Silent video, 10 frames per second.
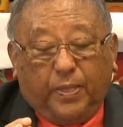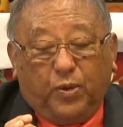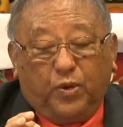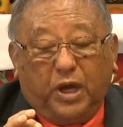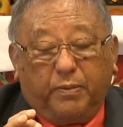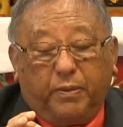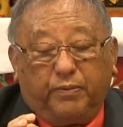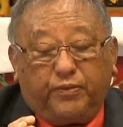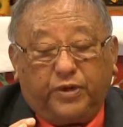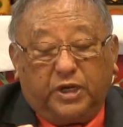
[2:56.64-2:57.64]
You have a
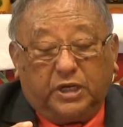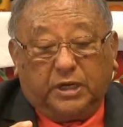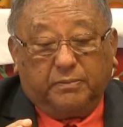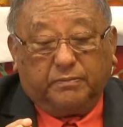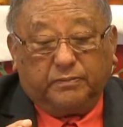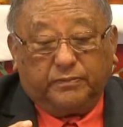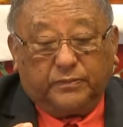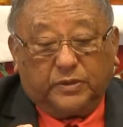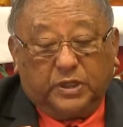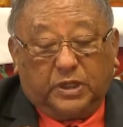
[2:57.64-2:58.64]
freedom.
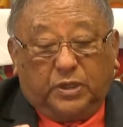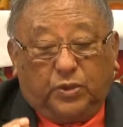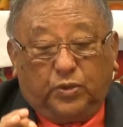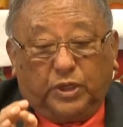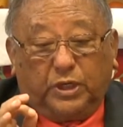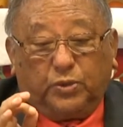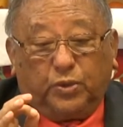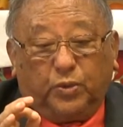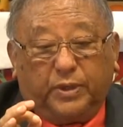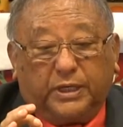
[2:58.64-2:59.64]
You can do
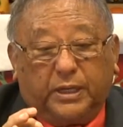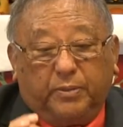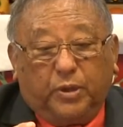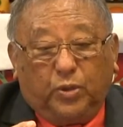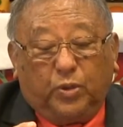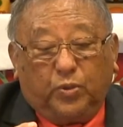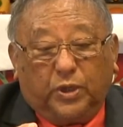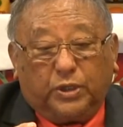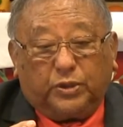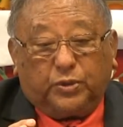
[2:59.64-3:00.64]
whatever you
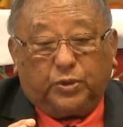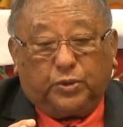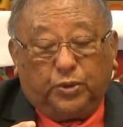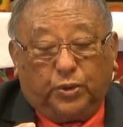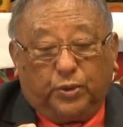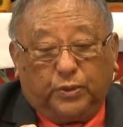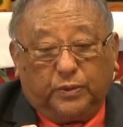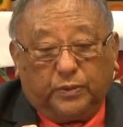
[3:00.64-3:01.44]
want to do.